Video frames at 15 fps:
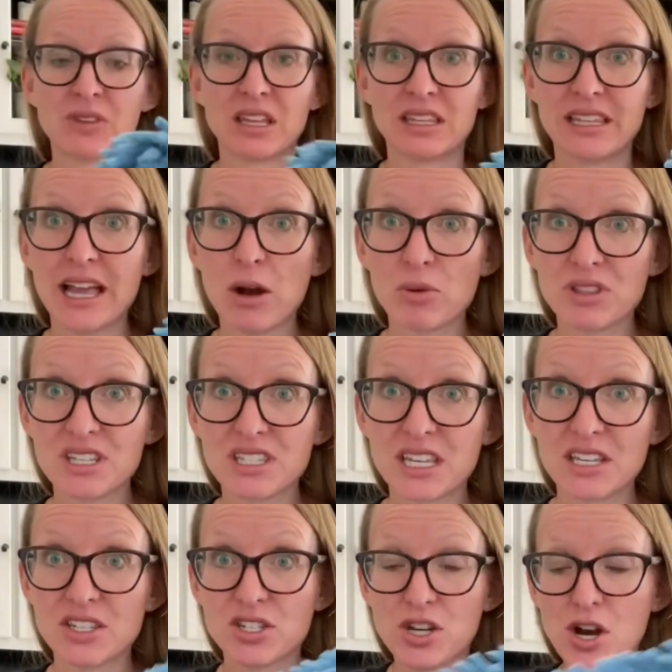Now, when this
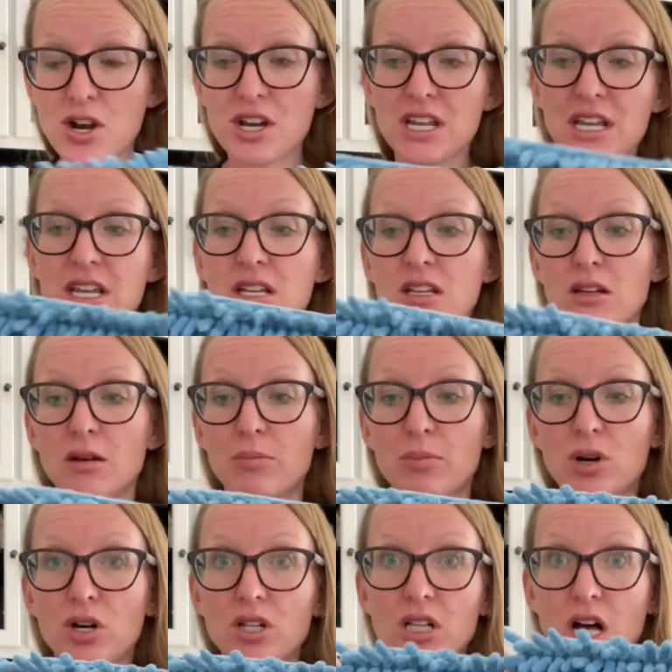gets dirty,
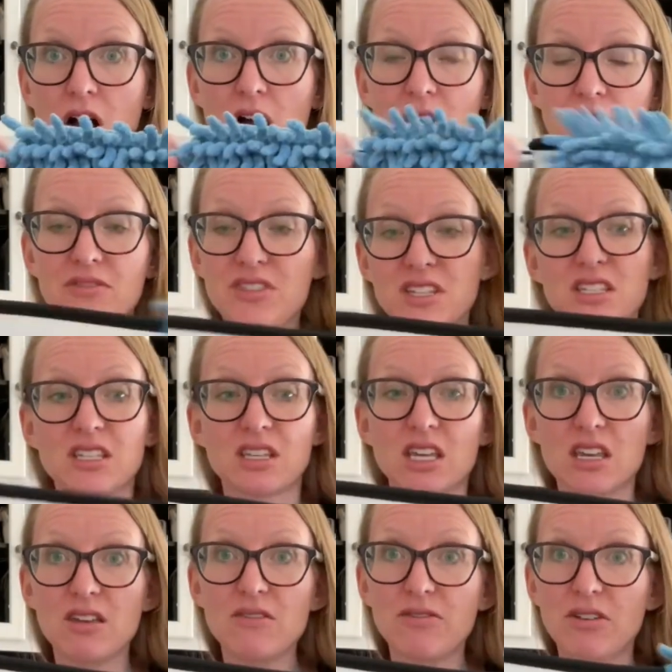pull off the
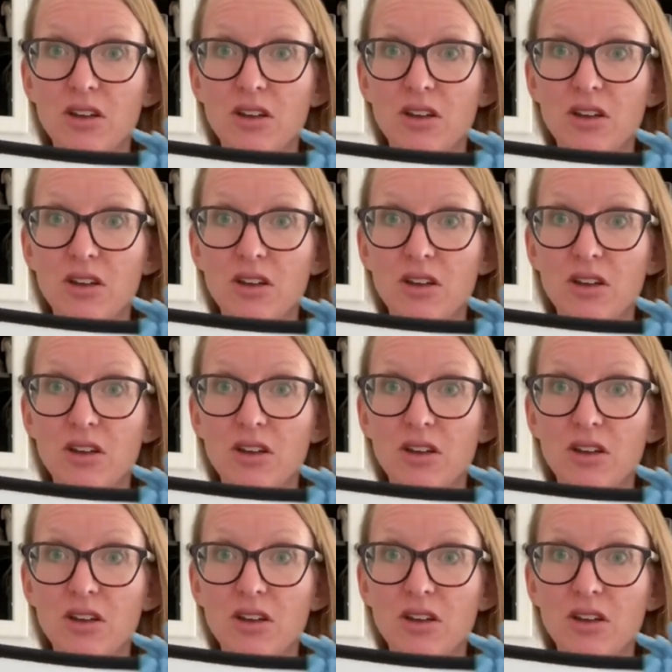sleeve,